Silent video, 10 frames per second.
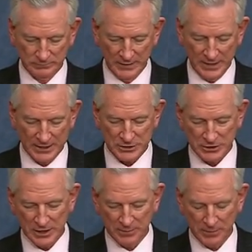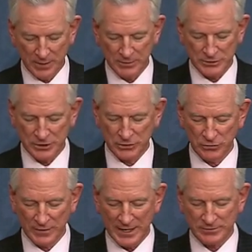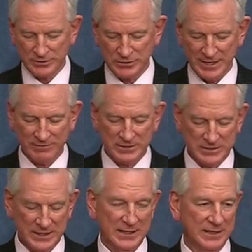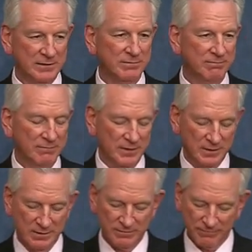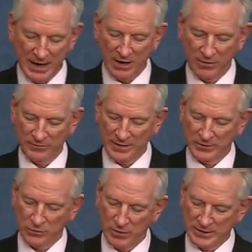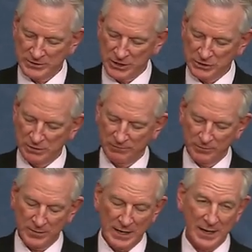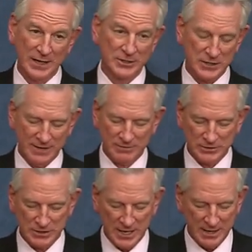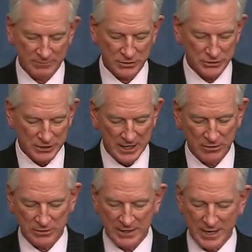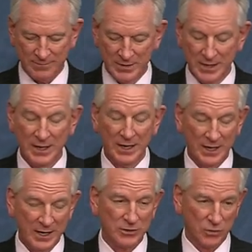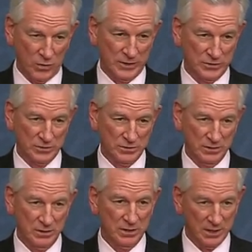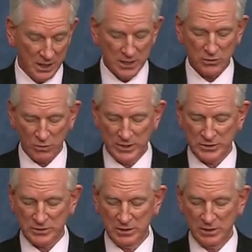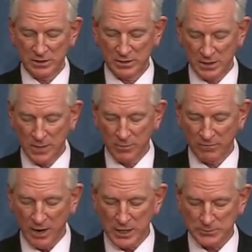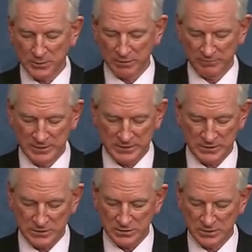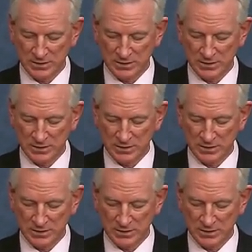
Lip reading: And a study published in 2017 found that the transition from daylight savings time to standard time increased the number of hospital visits